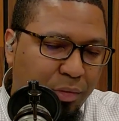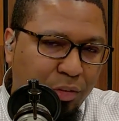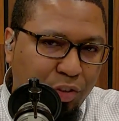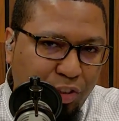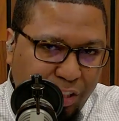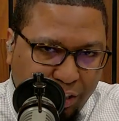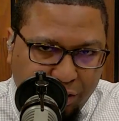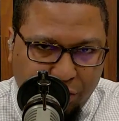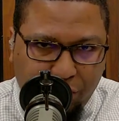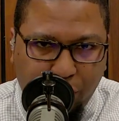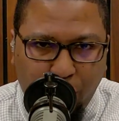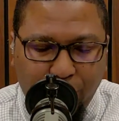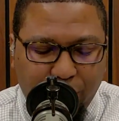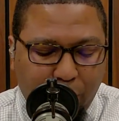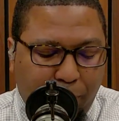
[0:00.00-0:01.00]
Jesus
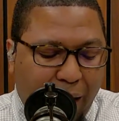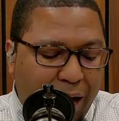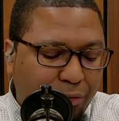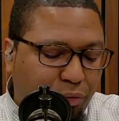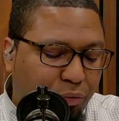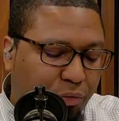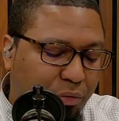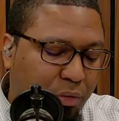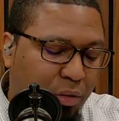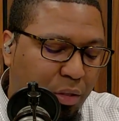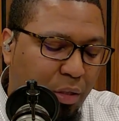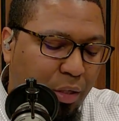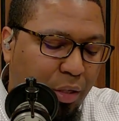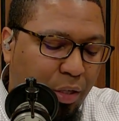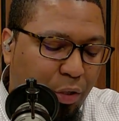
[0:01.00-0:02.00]
told his apostles,
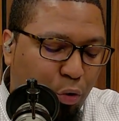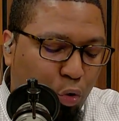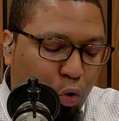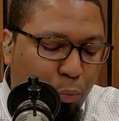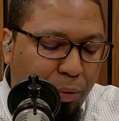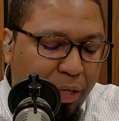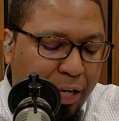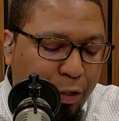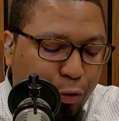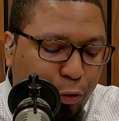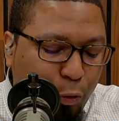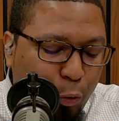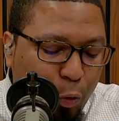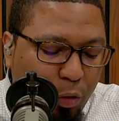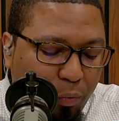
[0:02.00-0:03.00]
You will be
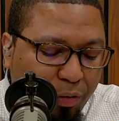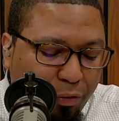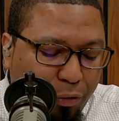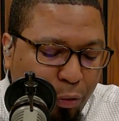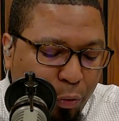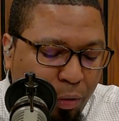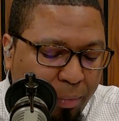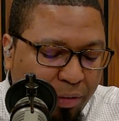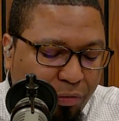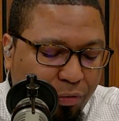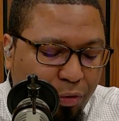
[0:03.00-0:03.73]
endued with dunamis,